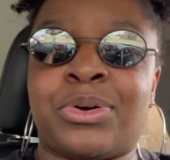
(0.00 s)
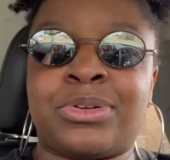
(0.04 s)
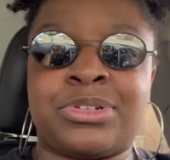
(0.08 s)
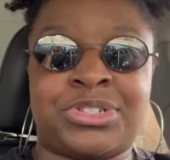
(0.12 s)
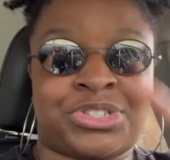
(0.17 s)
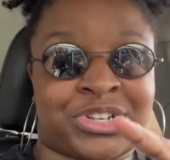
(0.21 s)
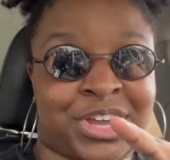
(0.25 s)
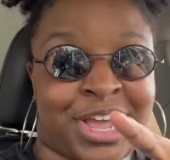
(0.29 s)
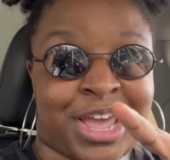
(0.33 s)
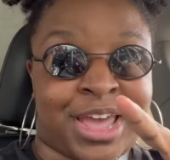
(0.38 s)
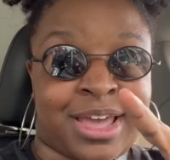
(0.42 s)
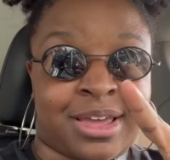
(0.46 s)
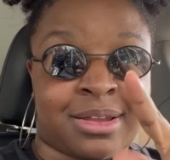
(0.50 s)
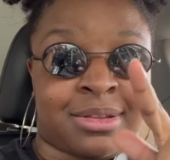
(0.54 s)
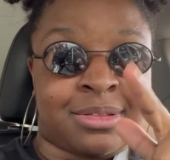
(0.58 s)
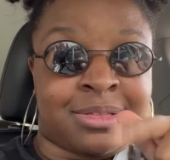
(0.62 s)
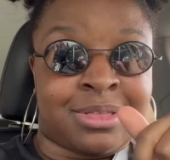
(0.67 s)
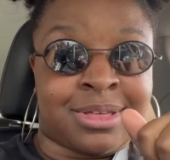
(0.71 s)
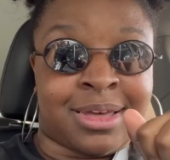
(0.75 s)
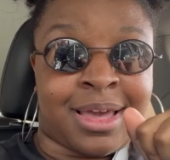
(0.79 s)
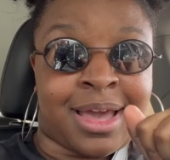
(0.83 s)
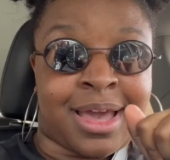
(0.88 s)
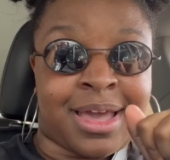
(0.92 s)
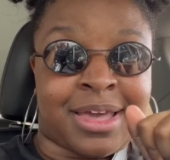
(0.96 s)
Chad,
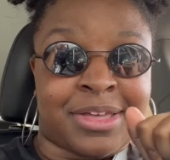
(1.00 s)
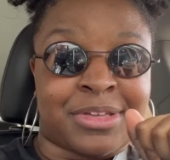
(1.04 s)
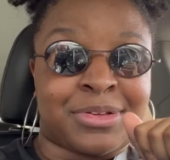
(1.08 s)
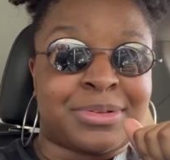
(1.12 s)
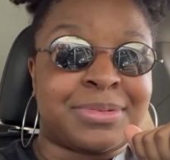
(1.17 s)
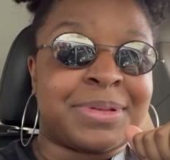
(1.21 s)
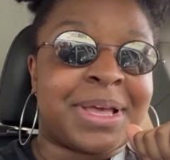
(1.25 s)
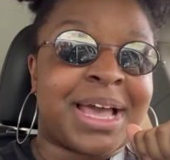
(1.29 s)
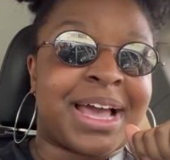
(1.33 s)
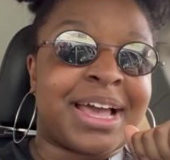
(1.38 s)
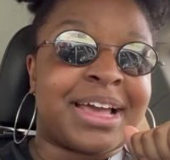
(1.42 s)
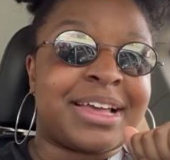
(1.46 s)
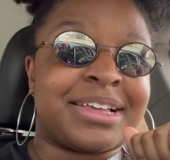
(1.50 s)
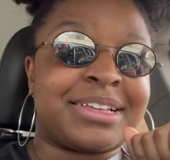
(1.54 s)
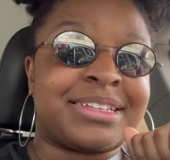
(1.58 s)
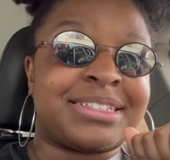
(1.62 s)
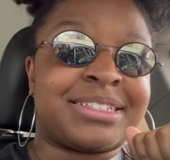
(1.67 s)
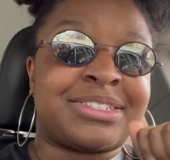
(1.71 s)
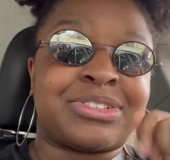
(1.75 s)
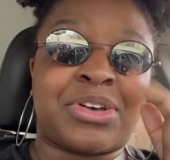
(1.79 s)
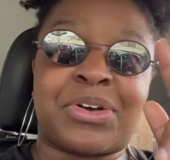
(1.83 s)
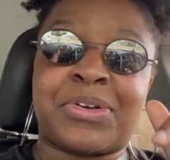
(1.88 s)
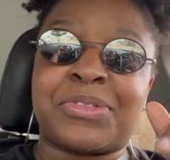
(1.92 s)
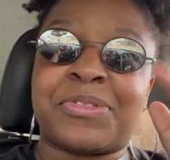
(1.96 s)
the guy you guys
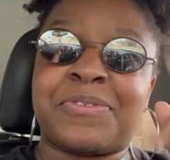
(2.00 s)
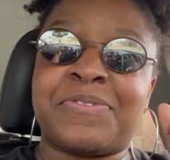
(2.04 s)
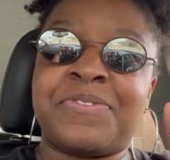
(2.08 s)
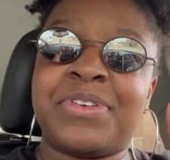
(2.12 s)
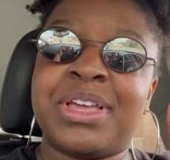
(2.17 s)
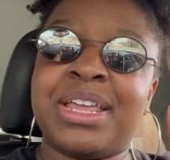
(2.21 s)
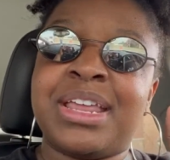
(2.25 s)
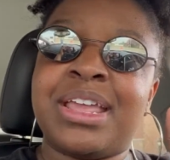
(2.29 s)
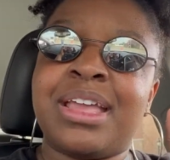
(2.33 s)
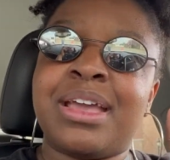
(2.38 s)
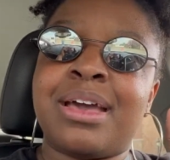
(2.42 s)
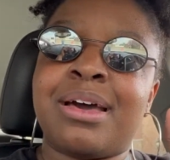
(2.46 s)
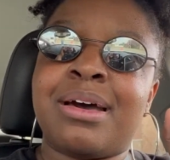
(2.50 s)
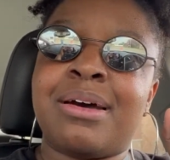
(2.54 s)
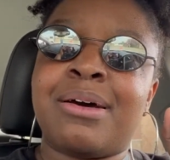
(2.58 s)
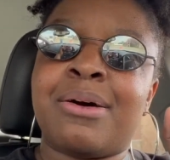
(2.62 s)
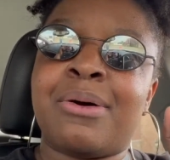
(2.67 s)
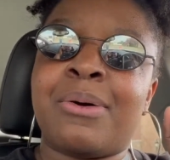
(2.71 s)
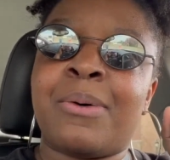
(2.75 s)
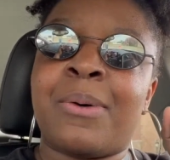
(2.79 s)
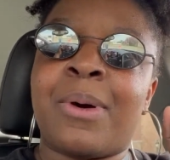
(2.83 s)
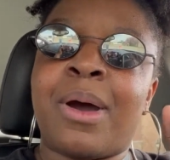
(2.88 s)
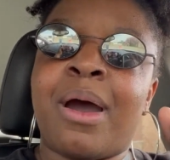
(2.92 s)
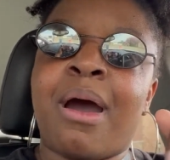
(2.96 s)
saw in the
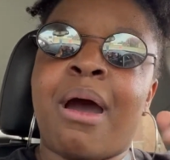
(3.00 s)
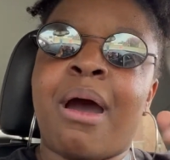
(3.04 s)
video,